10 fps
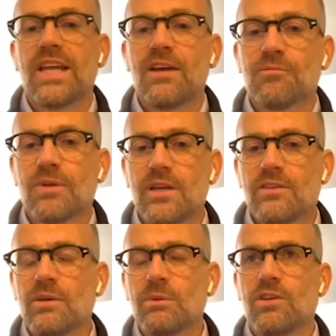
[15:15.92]

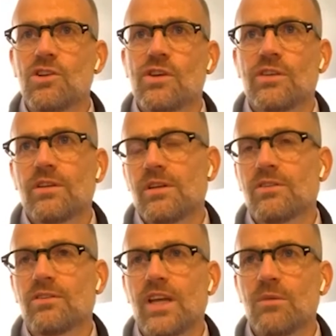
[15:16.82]
Netflix, it was interesting.
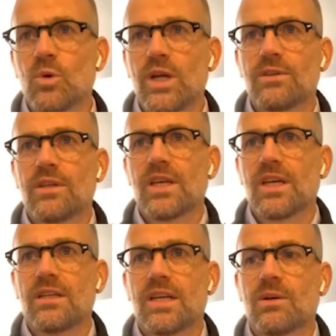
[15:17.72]
The same week that
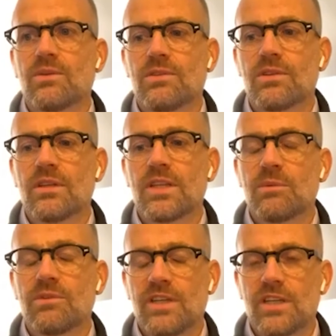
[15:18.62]
they announced that
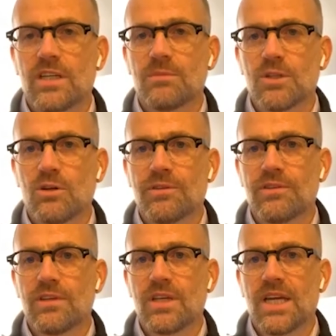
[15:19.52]
they were setting up an
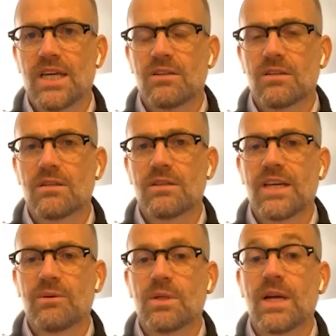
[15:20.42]
office in Canada,
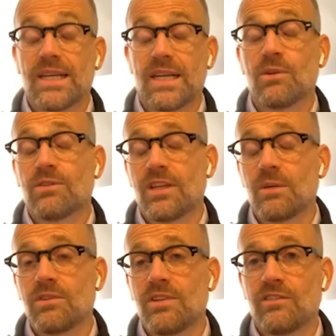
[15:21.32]
they were announced
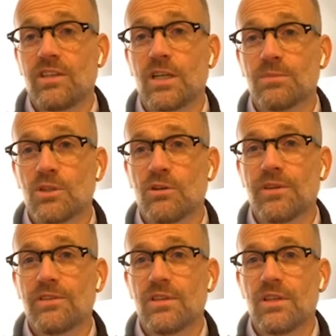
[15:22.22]
they were setting up an
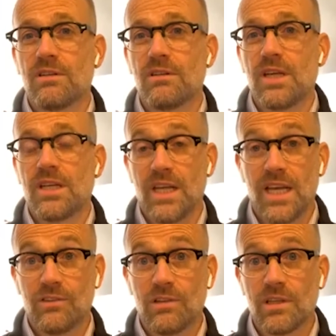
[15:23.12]
office in
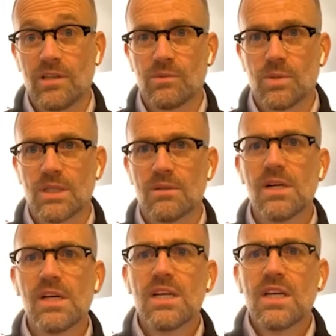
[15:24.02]
Italy as well.